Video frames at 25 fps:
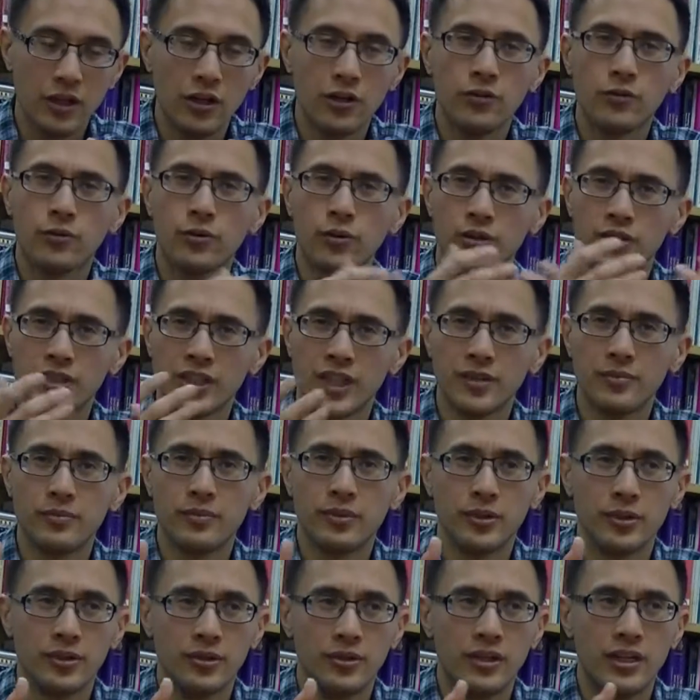For
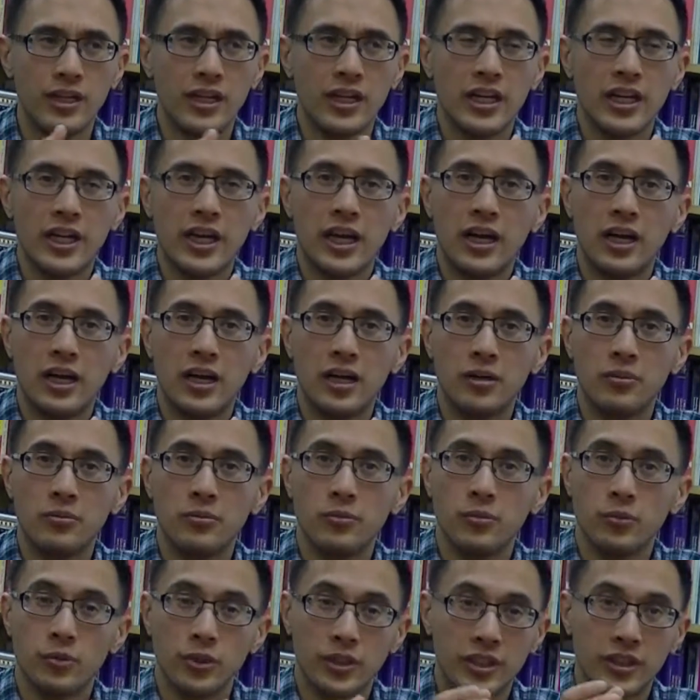example,
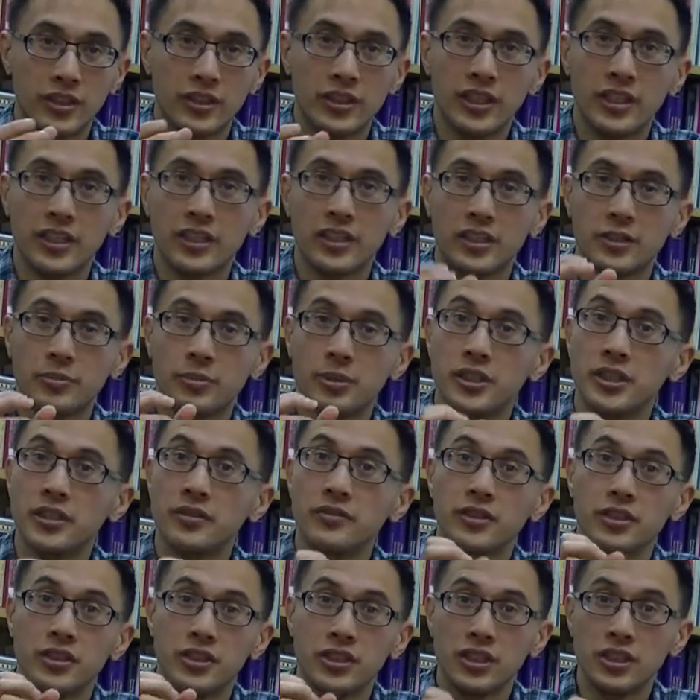we can take a
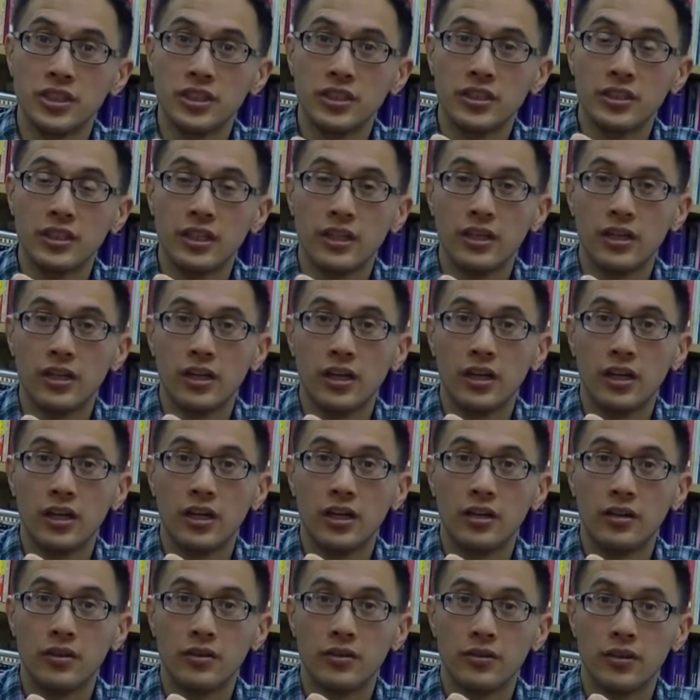specific gene
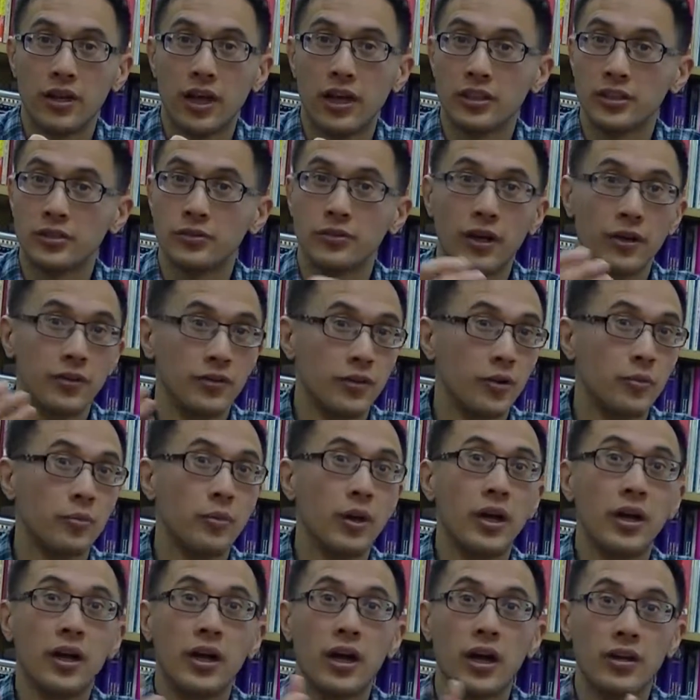that's found out
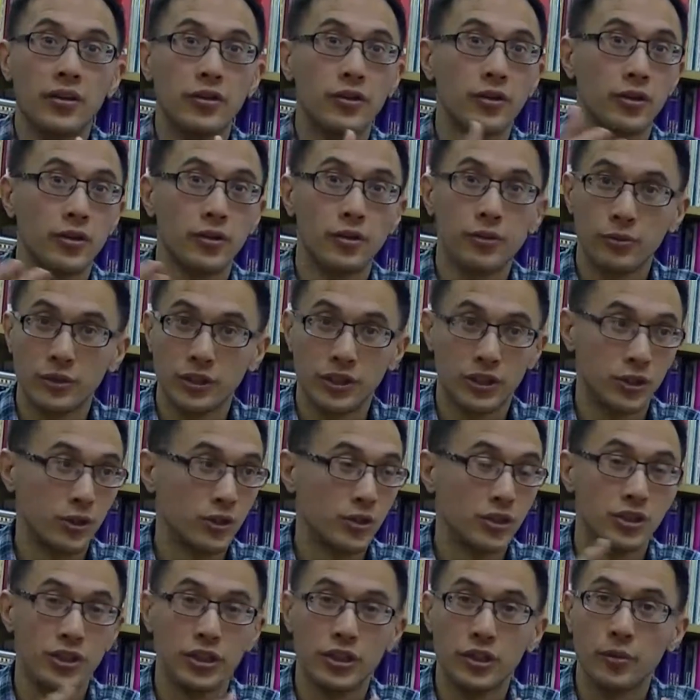by other
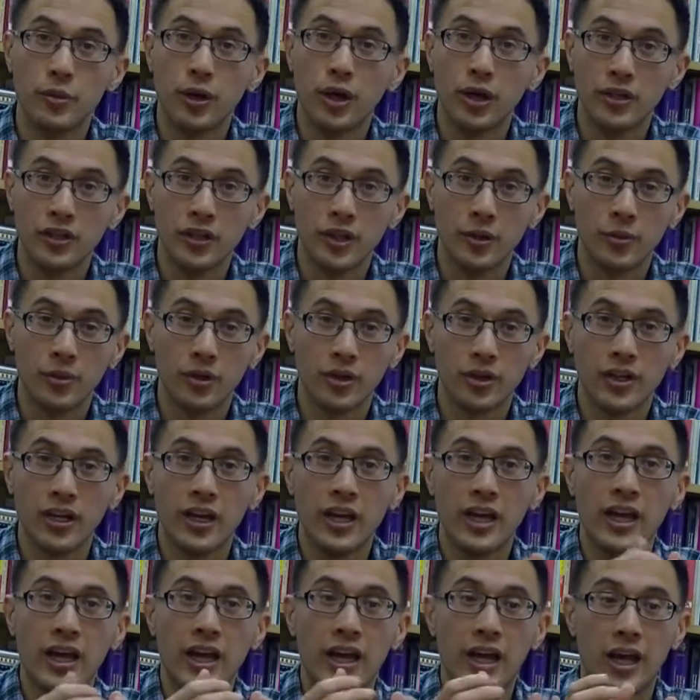researchers in the PON network,
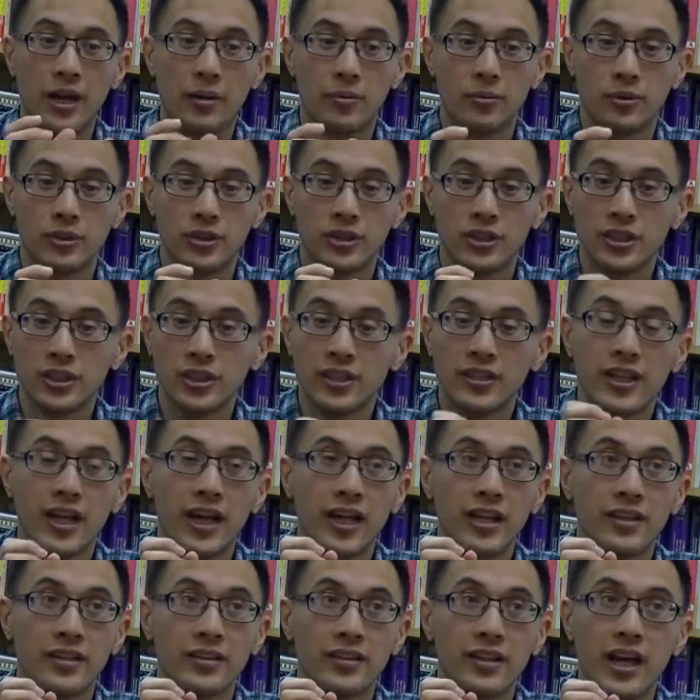and we're seeing
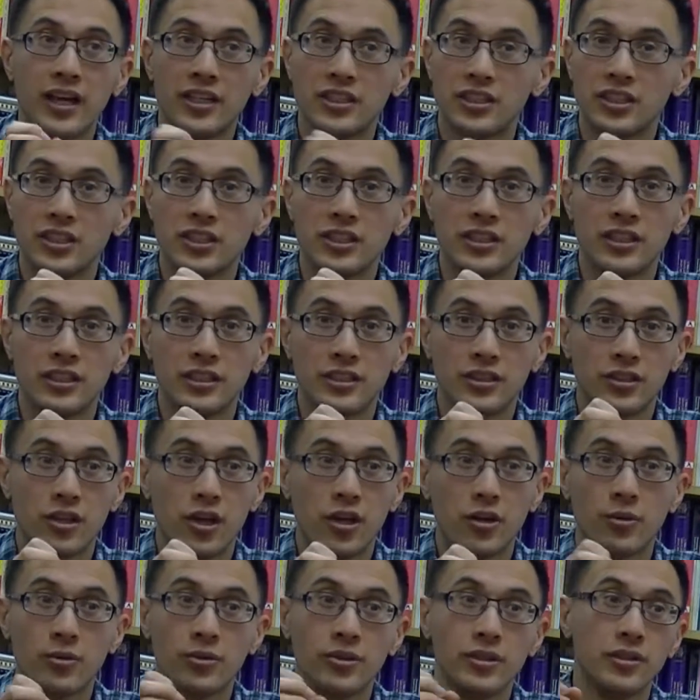that that gene is
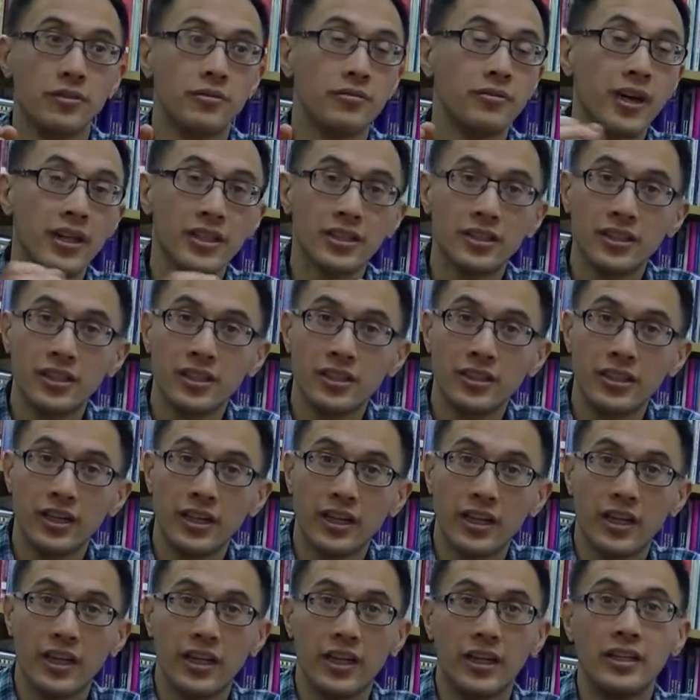not only affected
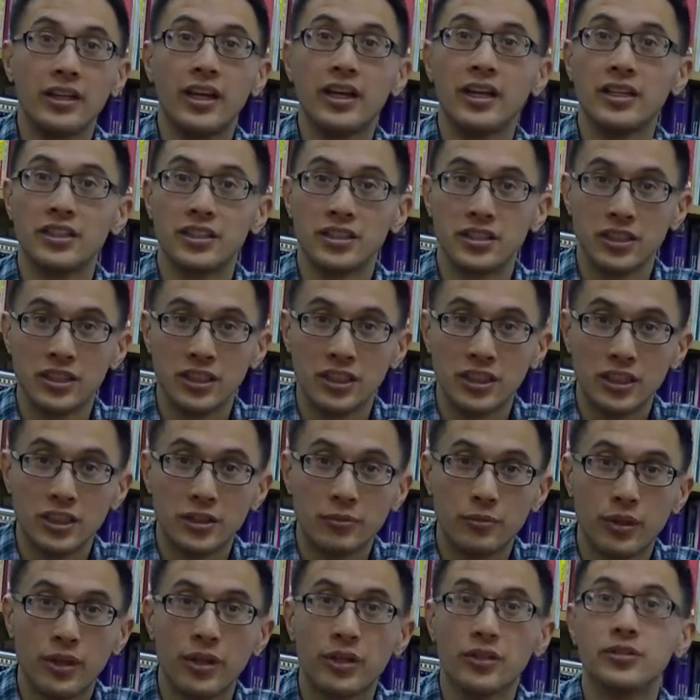in ASDs,
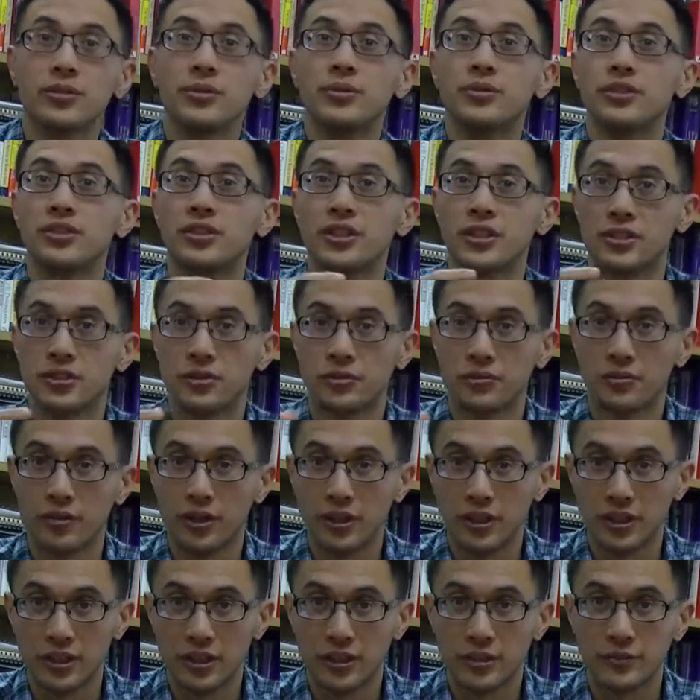but also in
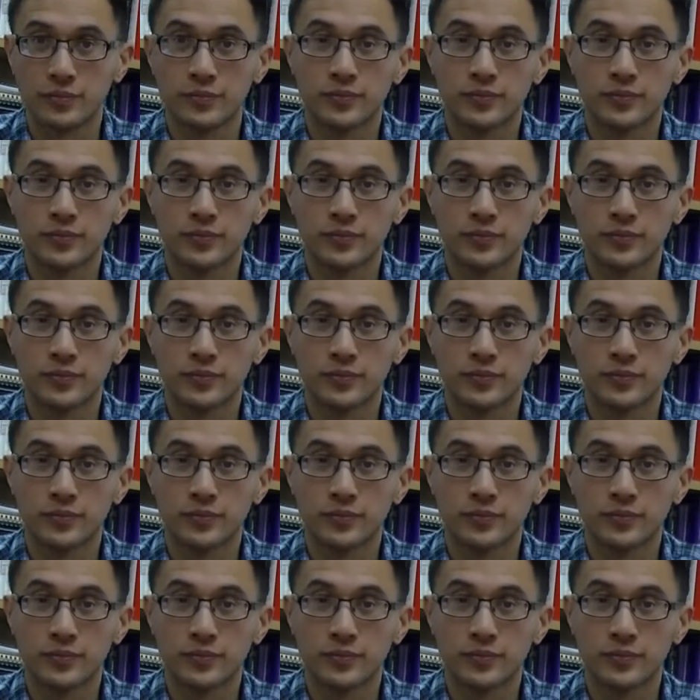schizophrenia.